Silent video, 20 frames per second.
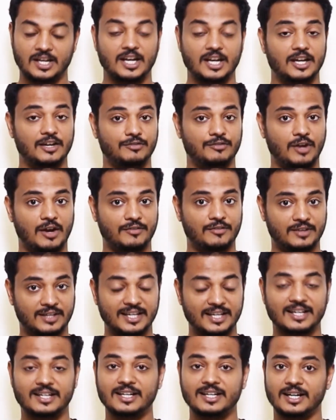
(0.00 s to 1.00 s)
If you have
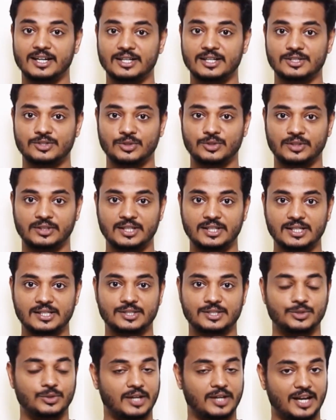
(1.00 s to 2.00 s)
clearly understood this,
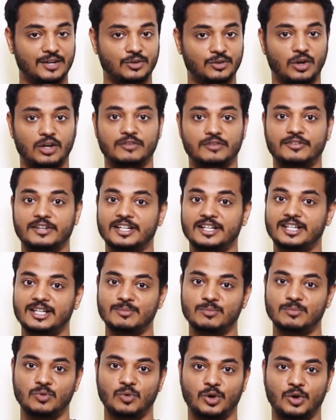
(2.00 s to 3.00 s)
you can confidently
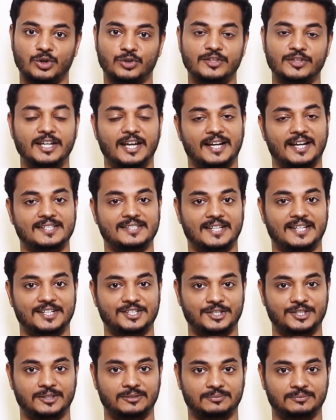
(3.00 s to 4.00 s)
move on to the next
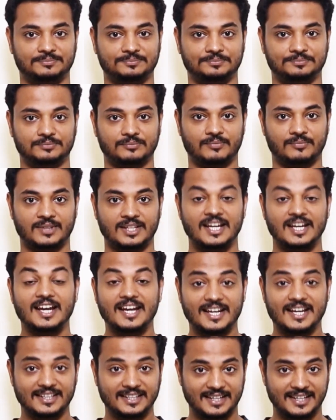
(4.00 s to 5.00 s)
section.
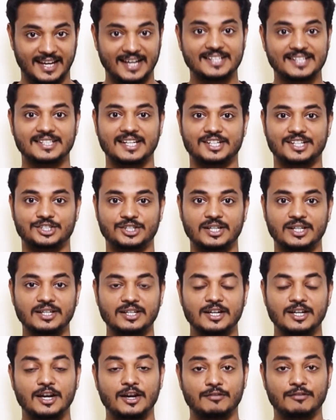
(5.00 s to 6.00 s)
In the next section,
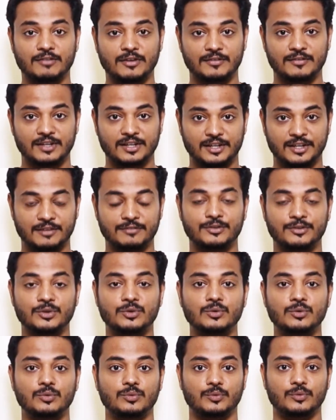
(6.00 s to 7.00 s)
we will
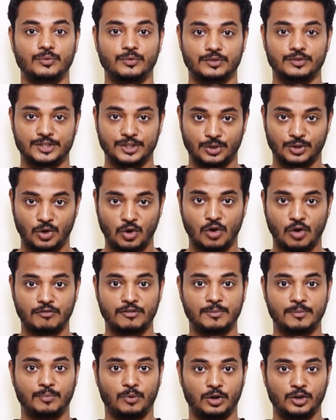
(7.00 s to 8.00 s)
review 0 of a
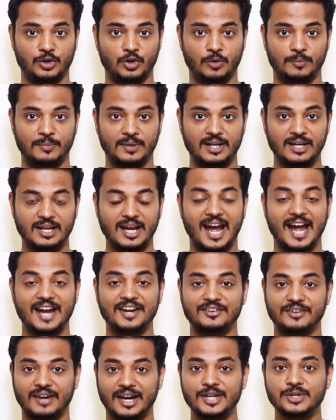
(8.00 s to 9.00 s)
polynomial and
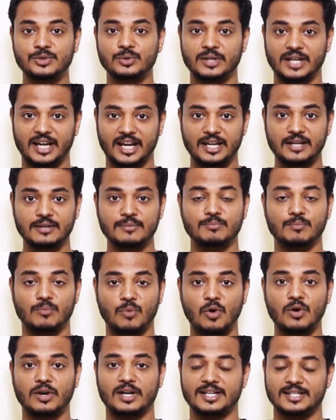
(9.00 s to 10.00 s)
try to gain
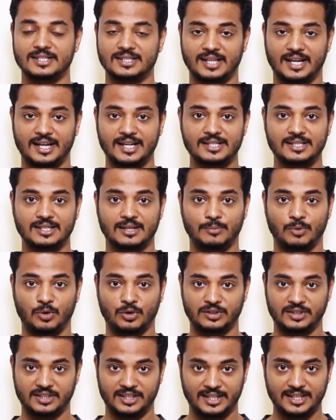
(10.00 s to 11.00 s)
more insights
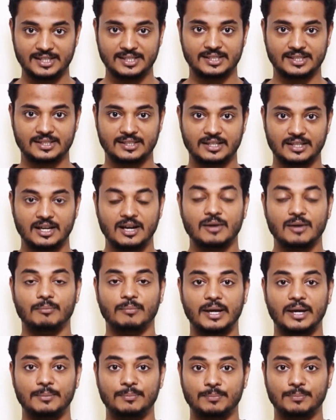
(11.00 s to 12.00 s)
about these
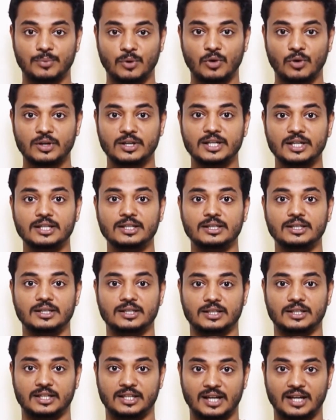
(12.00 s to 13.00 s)
by plotting
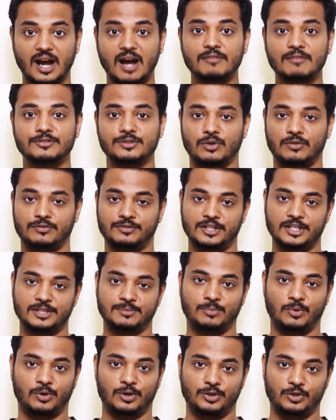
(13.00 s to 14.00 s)
graphs of these
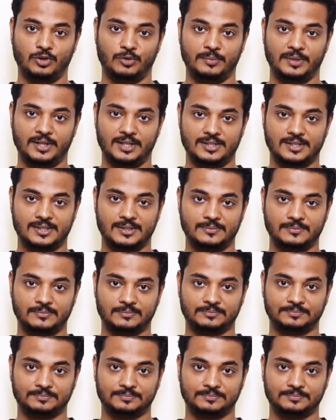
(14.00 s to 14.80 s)
polynomials.